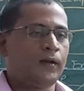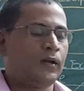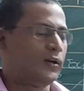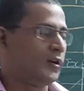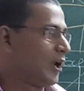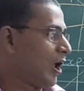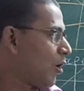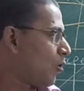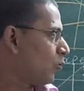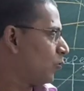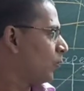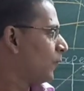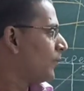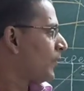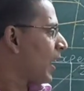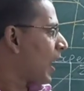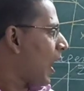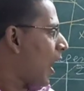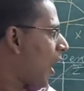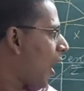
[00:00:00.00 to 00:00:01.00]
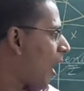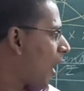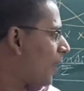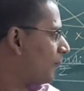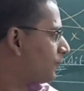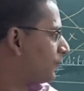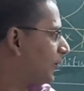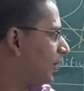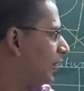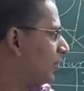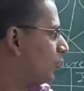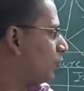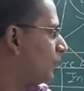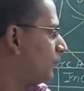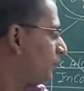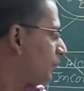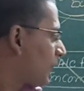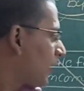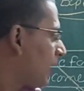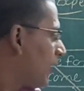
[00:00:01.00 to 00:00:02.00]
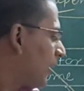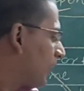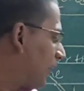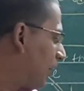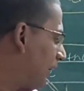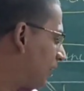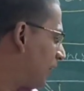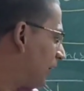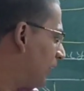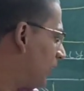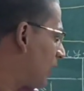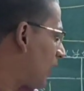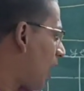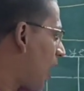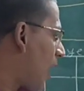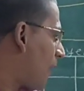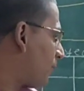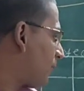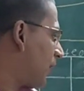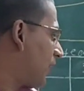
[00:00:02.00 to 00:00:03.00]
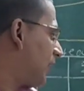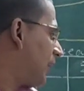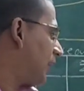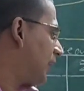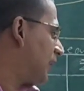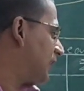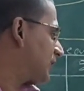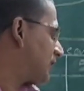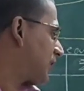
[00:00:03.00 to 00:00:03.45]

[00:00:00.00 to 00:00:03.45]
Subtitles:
Now, after getting